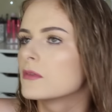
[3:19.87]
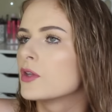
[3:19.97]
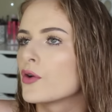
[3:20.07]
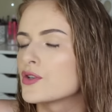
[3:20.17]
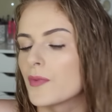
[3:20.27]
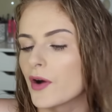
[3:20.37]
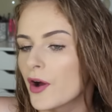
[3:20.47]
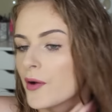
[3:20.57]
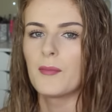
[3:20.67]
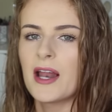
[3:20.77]
no
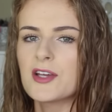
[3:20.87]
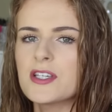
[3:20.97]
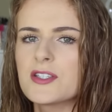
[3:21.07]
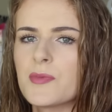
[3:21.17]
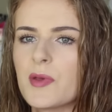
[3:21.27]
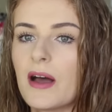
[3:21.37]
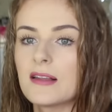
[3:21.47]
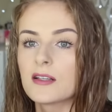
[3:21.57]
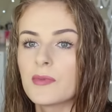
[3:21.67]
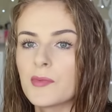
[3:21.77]
tomorrow. I might actually zoom you out
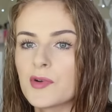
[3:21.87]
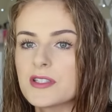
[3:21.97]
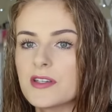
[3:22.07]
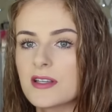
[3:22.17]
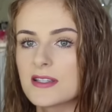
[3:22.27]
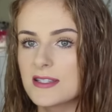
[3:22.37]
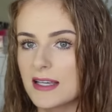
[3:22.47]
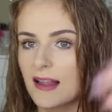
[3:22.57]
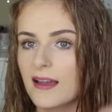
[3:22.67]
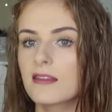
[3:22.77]
a little bit more so you can
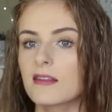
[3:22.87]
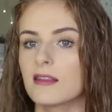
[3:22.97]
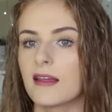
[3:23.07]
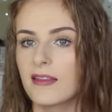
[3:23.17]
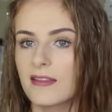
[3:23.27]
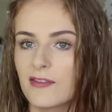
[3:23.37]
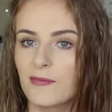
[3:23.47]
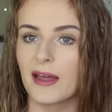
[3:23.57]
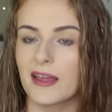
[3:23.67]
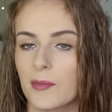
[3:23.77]
see like the lengths of
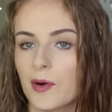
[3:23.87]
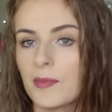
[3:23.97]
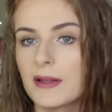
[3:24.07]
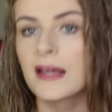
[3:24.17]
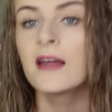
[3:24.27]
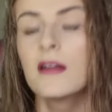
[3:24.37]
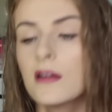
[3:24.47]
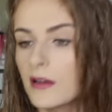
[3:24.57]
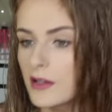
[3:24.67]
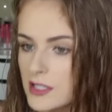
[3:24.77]
my hair properly.
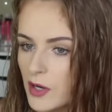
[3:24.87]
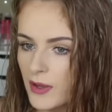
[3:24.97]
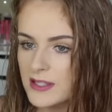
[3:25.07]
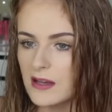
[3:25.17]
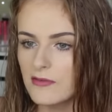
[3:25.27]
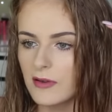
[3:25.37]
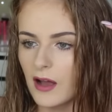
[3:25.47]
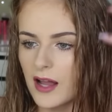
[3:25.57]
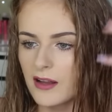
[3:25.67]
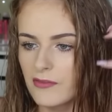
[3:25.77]
So once I've
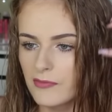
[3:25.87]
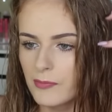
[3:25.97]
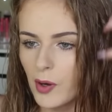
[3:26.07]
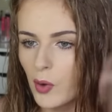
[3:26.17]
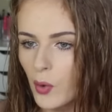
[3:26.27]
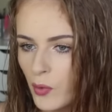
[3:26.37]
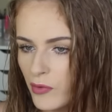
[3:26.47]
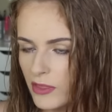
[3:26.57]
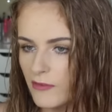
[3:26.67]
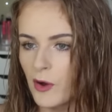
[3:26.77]
kind of
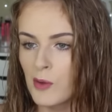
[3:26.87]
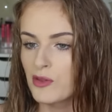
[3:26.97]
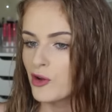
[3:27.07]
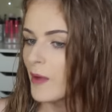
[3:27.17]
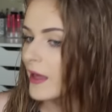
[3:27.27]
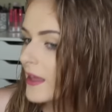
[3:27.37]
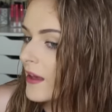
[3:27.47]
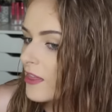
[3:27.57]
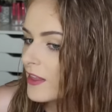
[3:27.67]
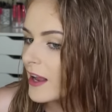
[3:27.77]
pulled the foam through my
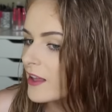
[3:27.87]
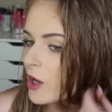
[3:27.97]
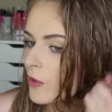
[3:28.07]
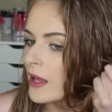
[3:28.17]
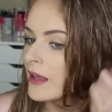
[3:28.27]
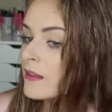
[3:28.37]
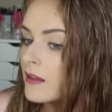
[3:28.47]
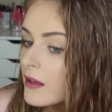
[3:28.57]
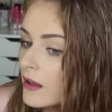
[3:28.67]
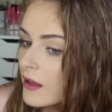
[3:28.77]
hair, then I go in
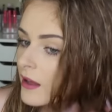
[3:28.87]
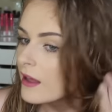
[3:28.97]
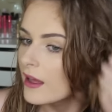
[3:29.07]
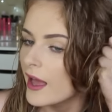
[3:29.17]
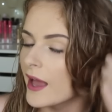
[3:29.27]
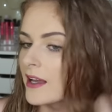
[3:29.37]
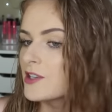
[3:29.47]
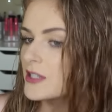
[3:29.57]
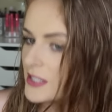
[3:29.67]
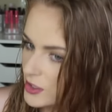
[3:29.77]
and I
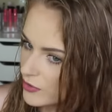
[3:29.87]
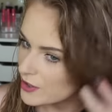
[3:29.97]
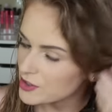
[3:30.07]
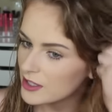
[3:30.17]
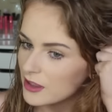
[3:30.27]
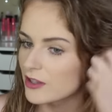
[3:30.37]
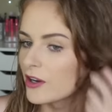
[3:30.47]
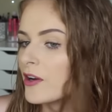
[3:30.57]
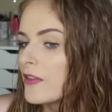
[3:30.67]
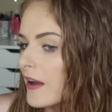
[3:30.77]
just scrunch it
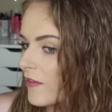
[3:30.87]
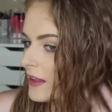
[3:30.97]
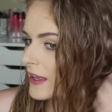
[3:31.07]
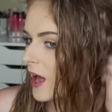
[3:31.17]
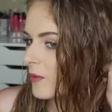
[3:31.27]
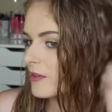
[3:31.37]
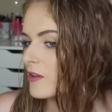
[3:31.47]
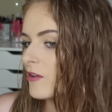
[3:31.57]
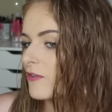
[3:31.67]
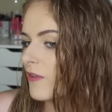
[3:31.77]
through, and that really helps
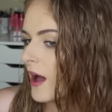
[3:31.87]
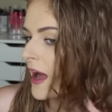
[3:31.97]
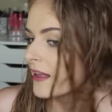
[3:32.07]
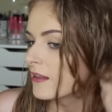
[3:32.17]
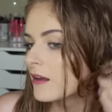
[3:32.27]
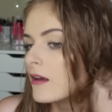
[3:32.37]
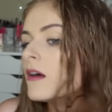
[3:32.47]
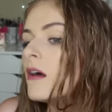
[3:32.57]
to define